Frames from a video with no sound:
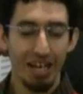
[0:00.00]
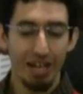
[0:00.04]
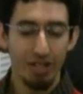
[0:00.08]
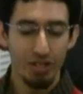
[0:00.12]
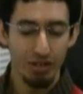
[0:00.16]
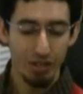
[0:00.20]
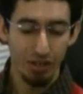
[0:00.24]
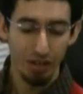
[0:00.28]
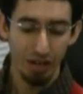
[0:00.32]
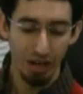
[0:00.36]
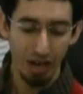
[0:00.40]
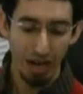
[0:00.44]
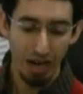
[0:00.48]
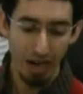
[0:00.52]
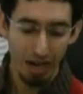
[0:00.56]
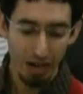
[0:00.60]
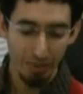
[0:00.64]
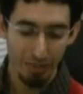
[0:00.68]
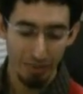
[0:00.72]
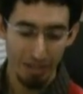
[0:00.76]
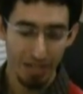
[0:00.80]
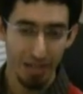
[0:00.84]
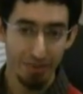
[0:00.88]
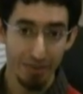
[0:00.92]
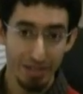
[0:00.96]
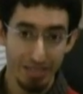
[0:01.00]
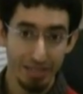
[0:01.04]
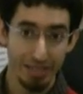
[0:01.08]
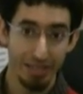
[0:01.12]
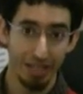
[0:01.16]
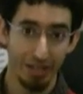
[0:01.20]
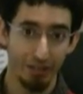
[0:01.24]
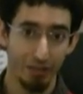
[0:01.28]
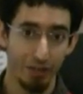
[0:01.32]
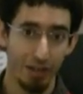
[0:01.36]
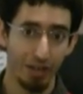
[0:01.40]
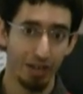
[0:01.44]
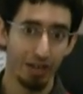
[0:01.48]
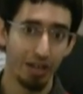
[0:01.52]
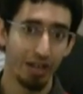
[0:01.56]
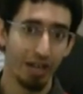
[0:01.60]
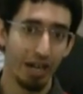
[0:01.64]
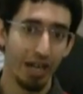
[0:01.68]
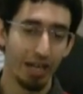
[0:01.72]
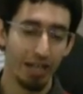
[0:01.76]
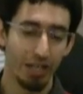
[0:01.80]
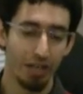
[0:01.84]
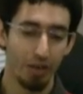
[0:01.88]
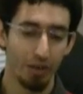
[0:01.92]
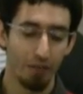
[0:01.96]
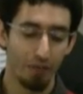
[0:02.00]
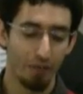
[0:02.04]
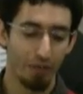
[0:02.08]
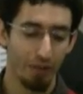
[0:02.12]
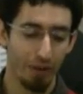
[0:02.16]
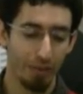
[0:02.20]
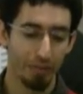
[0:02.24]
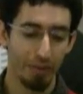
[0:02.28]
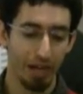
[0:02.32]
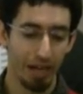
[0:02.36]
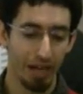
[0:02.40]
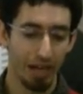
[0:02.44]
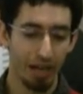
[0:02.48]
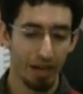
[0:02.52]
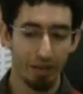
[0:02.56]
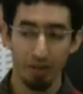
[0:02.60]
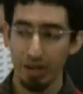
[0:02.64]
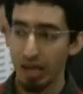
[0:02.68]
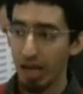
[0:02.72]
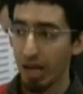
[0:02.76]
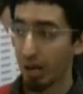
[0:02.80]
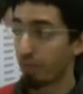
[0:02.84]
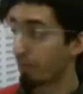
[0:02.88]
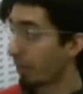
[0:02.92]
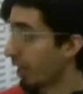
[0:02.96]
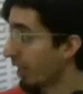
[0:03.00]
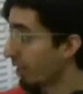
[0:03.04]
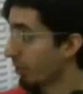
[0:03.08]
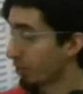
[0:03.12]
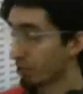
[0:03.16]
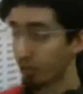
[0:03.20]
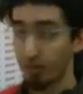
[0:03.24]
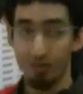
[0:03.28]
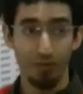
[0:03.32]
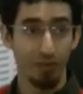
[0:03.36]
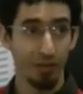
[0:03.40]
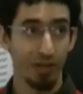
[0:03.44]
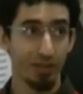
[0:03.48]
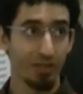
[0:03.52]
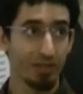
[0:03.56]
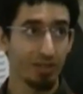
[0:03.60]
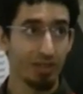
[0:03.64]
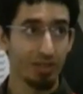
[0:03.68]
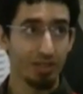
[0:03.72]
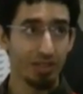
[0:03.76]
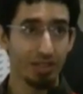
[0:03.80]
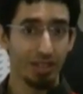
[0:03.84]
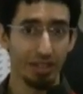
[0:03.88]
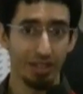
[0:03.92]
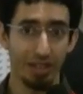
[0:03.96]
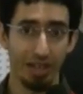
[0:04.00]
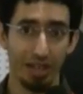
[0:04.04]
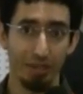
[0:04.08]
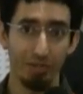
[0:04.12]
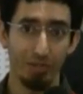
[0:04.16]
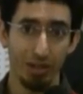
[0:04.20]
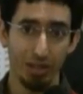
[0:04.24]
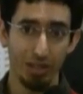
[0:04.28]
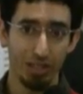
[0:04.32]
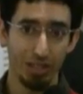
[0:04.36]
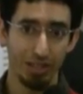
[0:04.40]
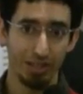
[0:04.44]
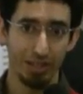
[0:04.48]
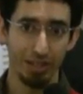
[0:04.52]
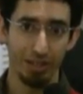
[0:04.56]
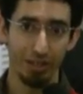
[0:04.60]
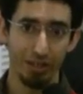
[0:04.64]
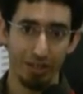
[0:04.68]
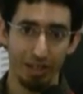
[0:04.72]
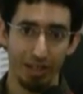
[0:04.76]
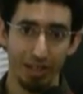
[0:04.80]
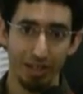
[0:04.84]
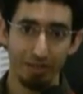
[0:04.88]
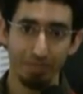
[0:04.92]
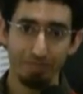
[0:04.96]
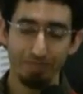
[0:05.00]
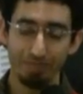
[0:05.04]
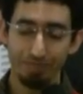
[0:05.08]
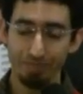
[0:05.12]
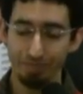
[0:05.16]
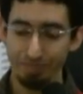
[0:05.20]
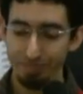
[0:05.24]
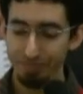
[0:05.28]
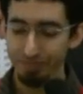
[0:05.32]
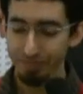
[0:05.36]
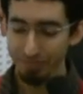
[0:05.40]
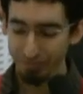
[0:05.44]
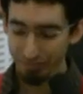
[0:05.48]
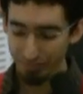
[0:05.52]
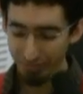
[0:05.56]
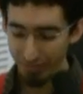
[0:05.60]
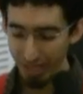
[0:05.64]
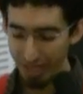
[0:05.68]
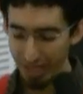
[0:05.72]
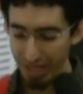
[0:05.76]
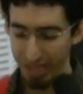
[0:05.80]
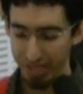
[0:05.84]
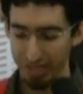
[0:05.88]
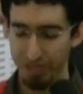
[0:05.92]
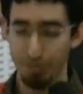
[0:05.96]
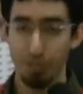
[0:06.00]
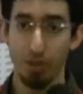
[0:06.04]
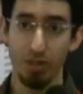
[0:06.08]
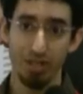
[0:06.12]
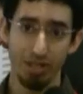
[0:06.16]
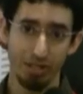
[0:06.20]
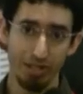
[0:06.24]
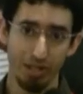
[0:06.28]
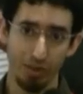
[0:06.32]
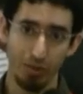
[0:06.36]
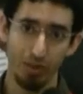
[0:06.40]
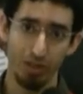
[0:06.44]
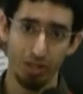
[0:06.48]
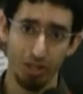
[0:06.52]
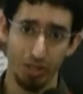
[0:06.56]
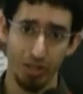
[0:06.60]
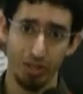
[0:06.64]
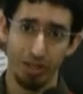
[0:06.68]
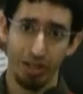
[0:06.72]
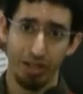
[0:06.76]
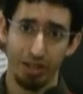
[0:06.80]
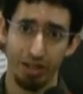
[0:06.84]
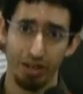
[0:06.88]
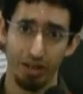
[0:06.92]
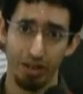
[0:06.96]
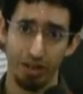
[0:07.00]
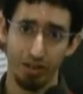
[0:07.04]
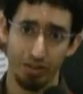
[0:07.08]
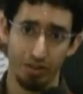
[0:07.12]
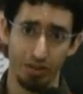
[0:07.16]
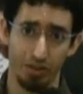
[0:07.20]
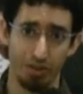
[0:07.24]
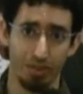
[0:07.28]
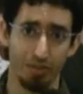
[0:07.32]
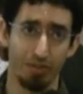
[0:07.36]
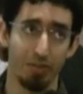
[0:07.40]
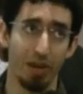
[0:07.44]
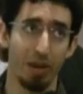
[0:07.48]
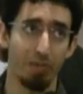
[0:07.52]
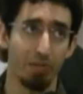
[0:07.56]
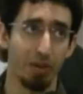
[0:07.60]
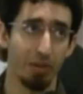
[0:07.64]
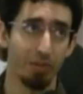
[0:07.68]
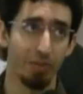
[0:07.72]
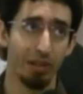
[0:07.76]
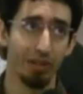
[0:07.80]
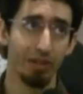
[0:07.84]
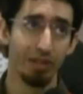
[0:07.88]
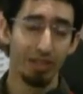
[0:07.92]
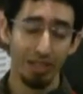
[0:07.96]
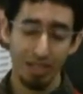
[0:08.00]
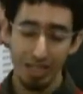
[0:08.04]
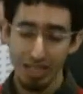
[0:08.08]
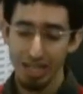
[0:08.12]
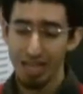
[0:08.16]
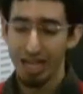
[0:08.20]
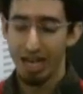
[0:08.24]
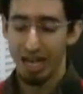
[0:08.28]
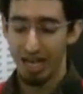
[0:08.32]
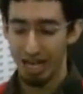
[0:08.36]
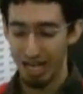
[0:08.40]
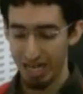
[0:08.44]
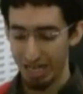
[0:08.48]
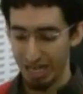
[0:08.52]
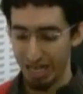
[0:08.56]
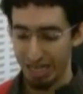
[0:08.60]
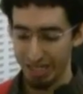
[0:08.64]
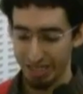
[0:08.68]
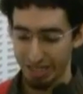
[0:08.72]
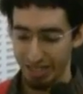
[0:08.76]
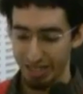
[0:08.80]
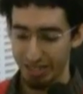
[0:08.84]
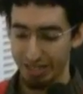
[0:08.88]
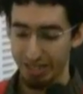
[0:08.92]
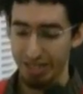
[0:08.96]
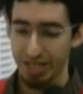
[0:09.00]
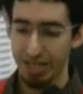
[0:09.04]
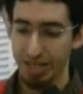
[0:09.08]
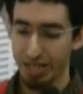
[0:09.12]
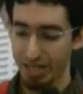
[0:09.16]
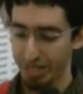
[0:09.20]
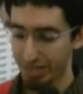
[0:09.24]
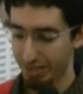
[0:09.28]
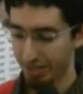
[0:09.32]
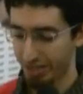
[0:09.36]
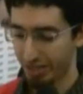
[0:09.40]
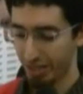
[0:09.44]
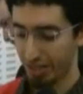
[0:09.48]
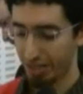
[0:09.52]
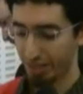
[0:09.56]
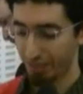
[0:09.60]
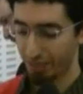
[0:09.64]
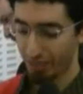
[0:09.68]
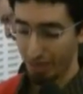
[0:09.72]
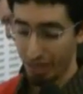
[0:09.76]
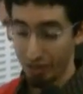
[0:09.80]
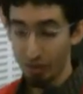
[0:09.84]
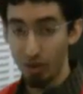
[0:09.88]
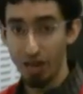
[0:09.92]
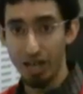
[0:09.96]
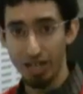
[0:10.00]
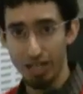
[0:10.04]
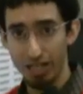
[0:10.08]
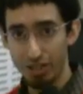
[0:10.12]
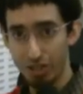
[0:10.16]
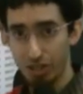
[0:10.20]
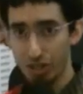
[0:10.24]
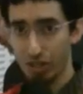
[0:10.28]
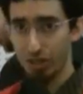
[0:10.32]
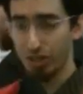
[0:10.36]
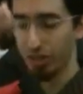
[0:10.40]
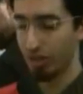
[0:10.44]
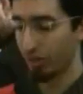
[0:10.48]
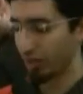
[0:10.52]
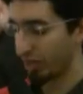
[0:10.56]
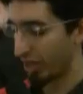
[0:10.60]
So my name is Nick Viller. I come from Microsoft Research in Cambridge in the UK. And the project that we're showing here is called the peppermill. And the idea is, well, I can show you.